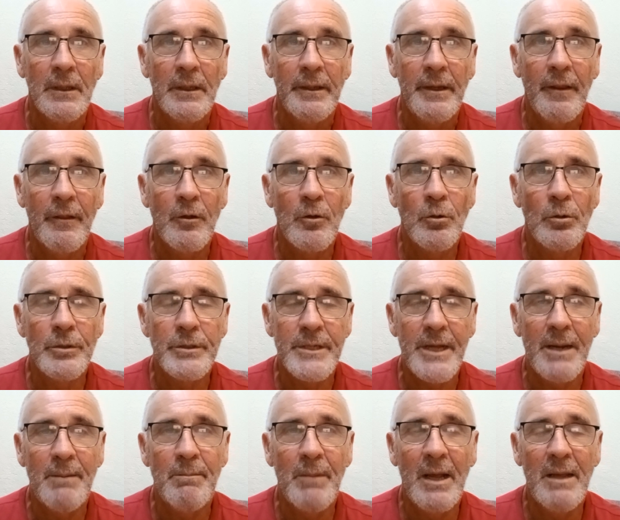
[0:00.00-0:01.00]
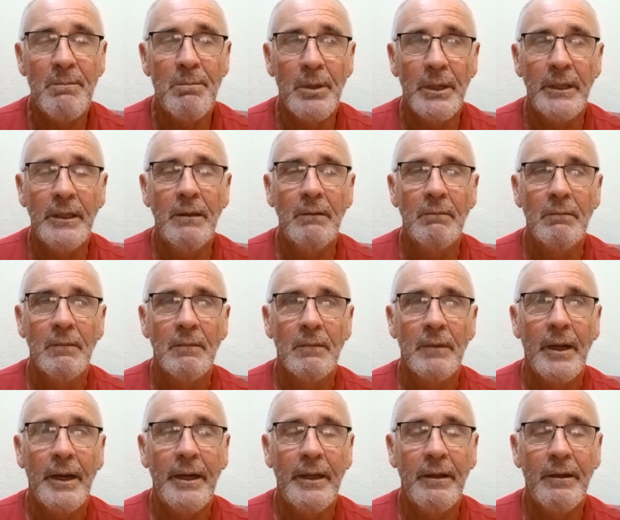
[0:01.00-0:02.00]
Now, the court date may be
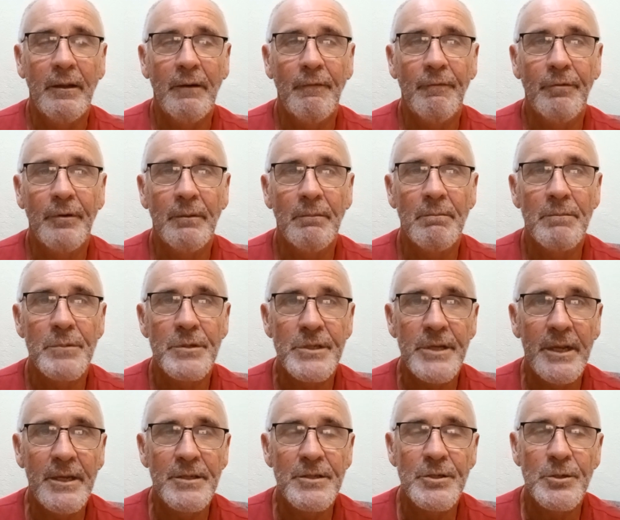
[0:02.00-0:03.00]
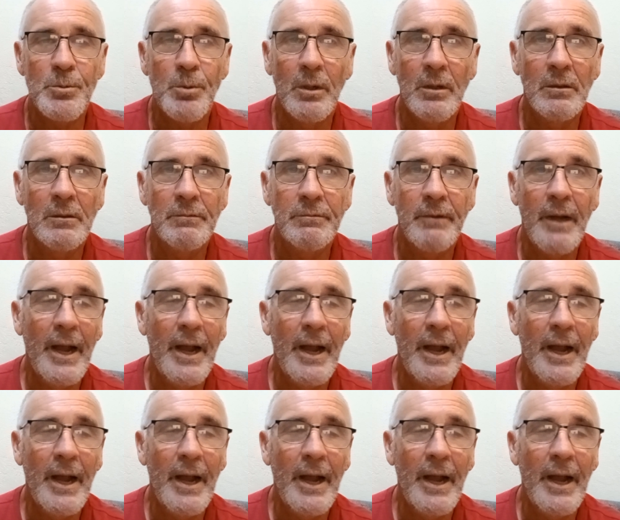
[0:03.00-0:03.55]
anything from 6, 12,